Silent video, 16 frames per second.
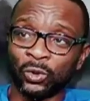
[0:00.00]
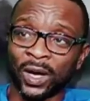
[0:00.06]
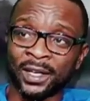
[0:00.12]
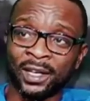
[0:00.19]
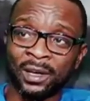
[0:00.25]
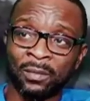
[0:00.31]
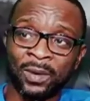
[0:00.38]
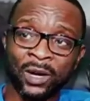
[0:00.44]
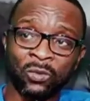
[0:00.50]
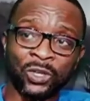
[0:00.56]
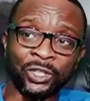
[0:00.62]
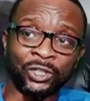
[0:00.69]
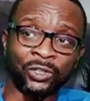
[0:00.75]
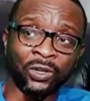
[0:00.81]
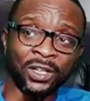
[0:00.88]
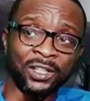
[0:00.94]
hereby
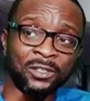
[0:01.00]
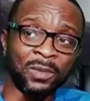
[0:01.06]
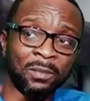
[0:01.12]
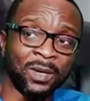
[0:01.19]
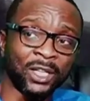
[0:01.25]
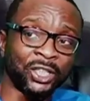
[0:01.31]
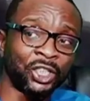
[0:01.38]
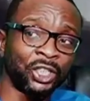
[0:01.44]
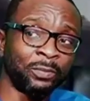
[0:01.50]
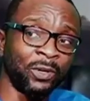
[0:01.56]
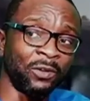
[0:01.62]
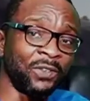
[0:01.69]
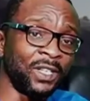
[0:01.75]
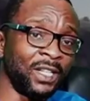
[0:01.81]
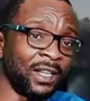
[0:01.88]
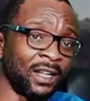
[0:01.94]
withdraw its membership of
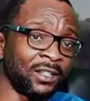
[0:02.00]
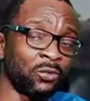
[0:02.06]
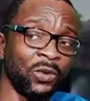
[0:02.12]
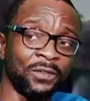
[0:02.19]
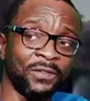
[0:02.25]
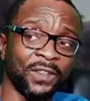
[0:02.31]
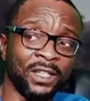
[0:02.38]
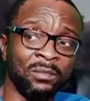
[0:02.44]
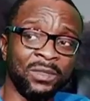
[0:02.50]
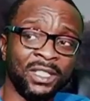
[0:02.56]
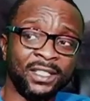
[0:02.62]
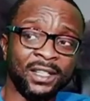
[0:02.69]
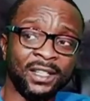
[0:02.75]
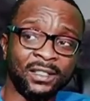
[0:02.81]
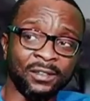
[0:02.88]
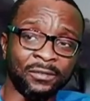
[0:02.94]
NINAS with
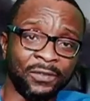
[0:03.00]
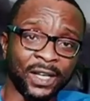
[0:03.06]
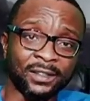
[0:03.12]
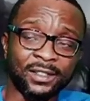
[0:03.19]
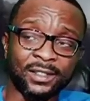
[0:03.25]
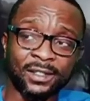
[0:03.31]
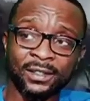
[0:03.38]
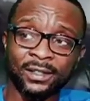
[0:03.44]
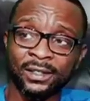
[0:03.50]
immediate effect.